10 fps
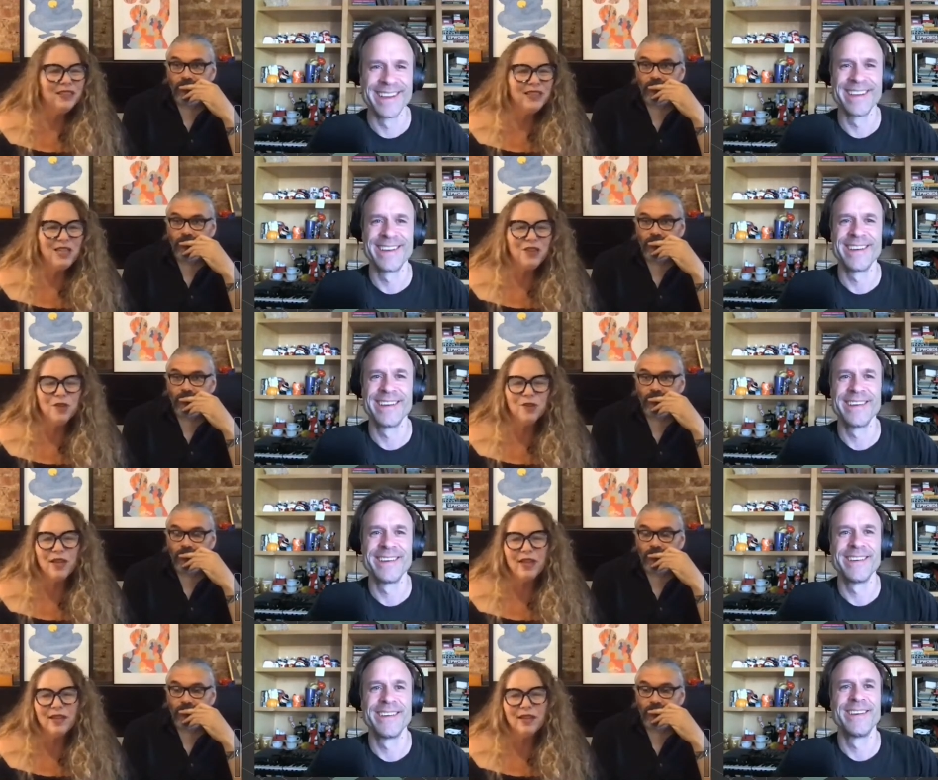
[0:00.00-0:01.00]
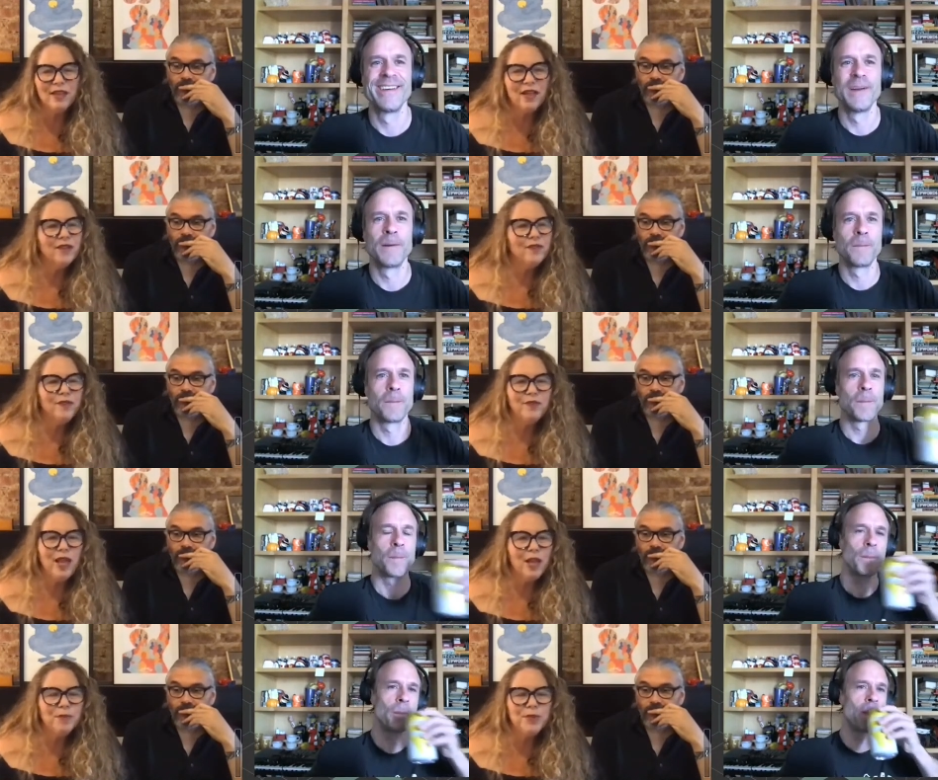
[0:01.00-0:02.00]
Speaker 1: either like kind of
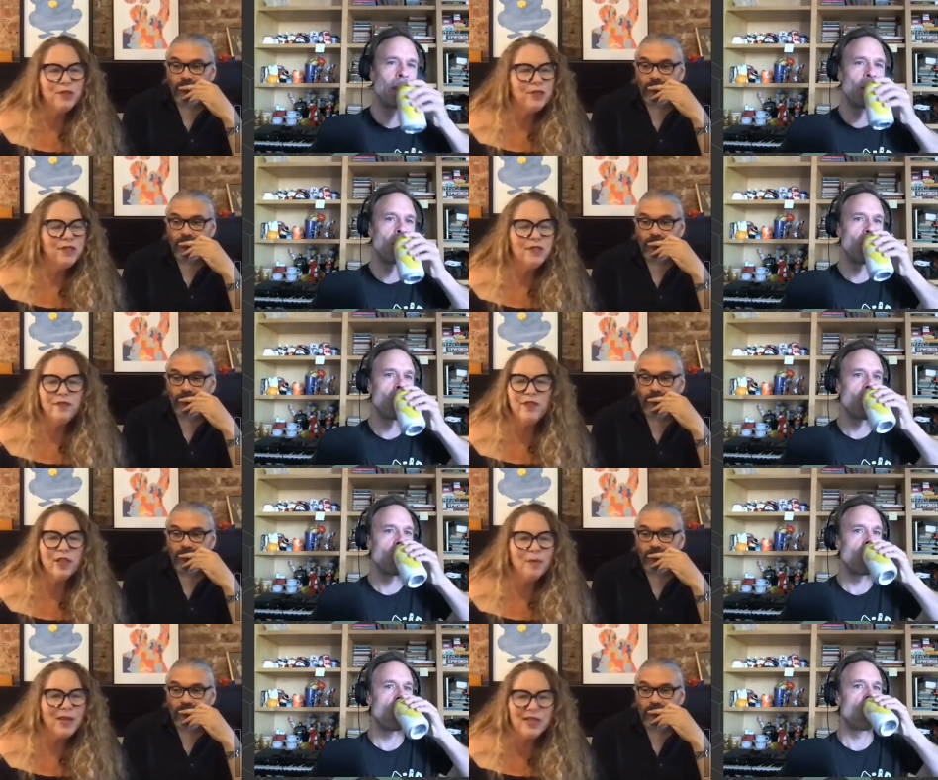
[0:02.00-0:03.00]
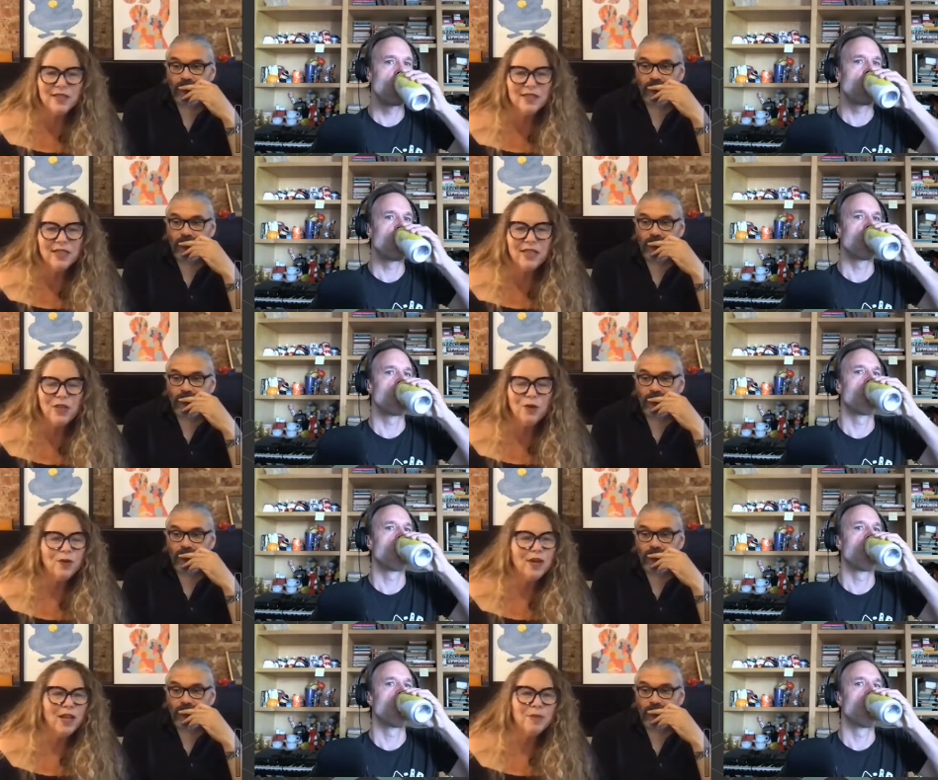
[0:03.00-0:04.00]
helps developmentally
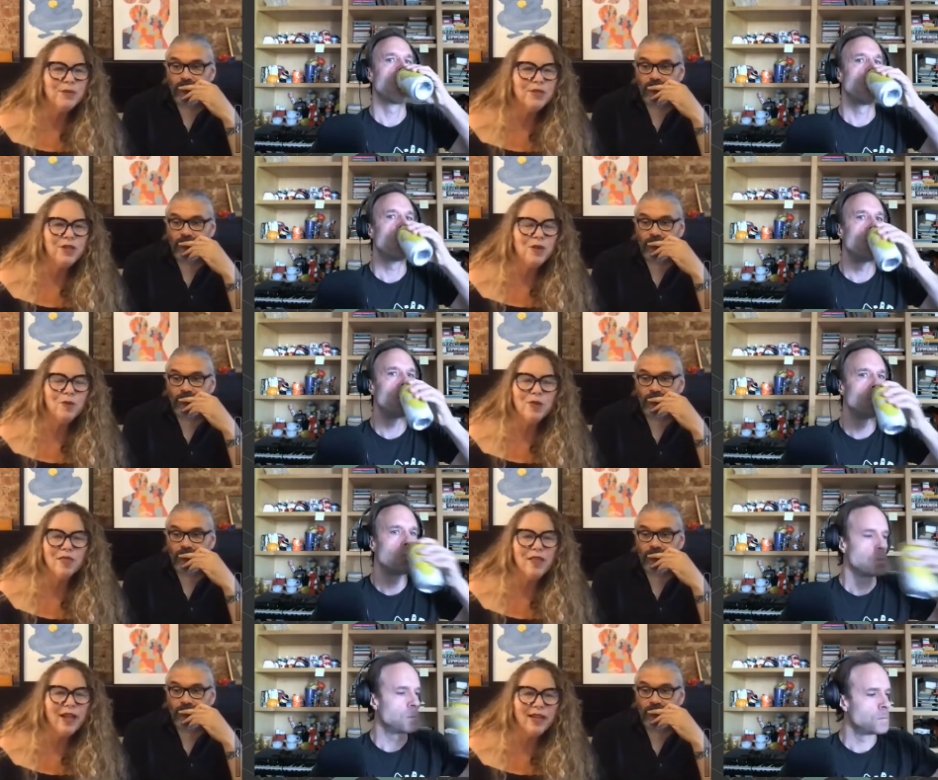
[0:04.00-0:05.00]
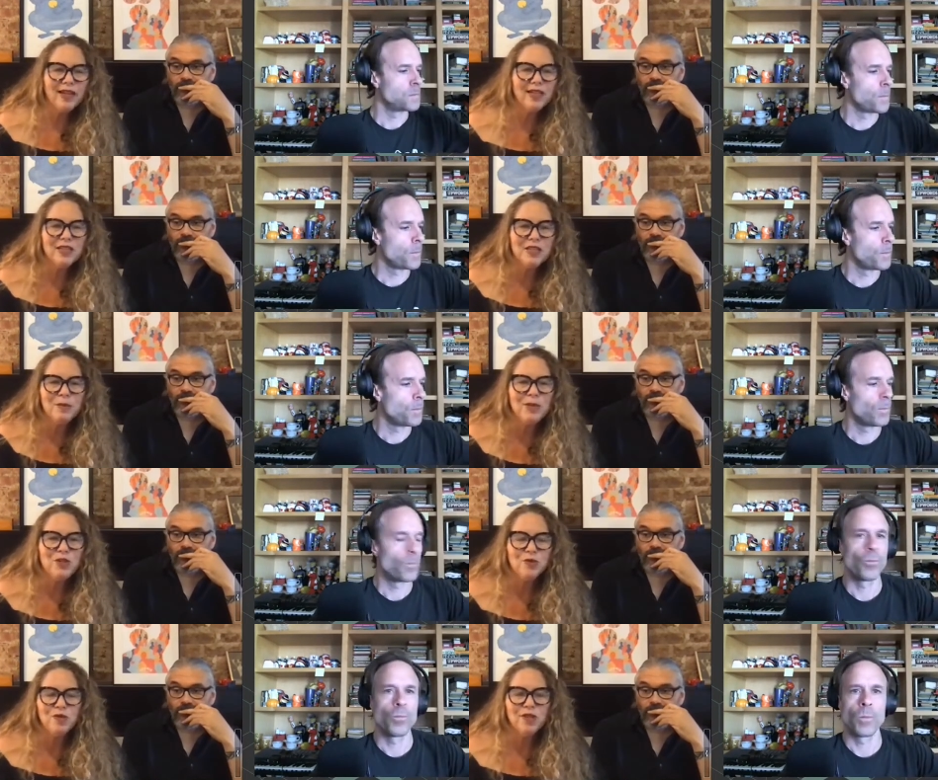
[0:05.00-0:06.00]
or helps you know with line edits to make
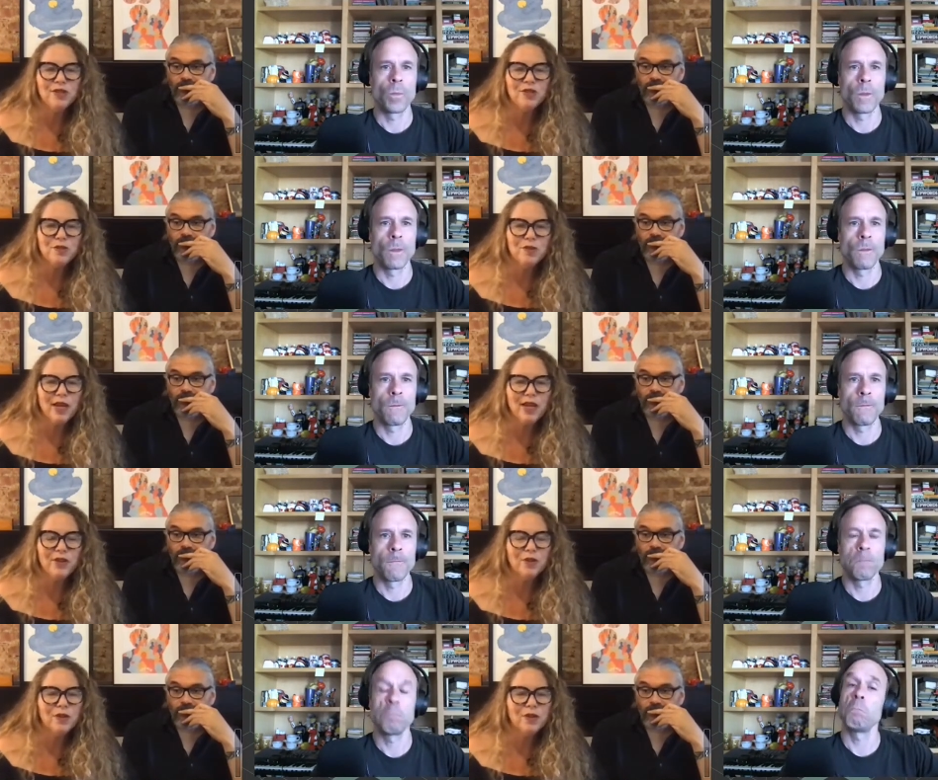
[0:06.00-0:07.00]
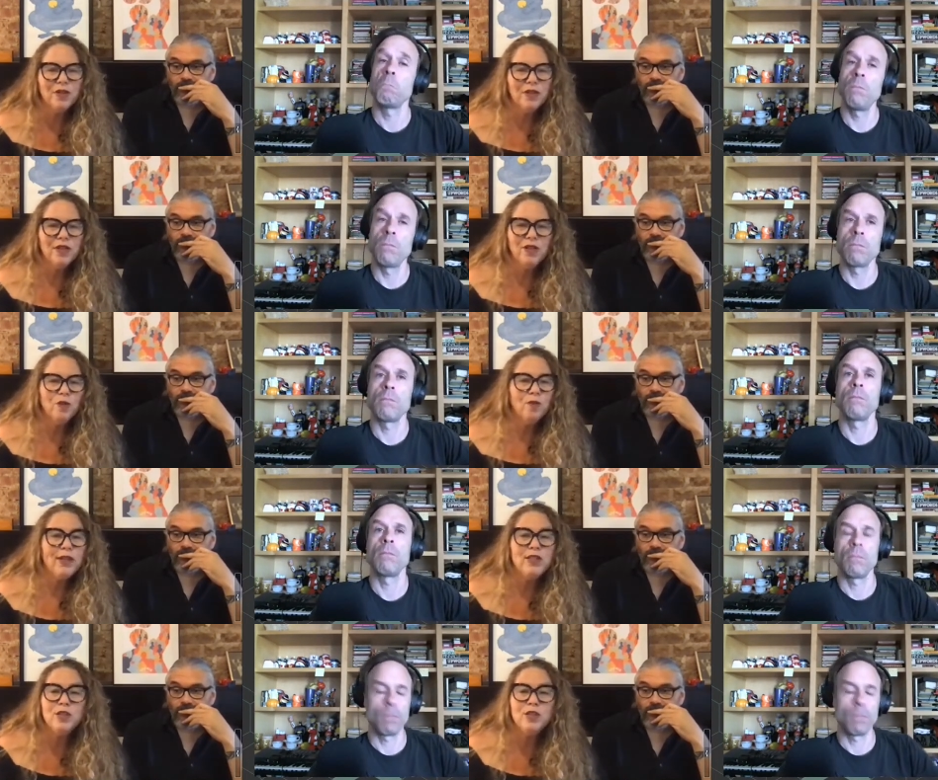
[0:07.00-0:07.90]
sure things are right or hmm. you know writes a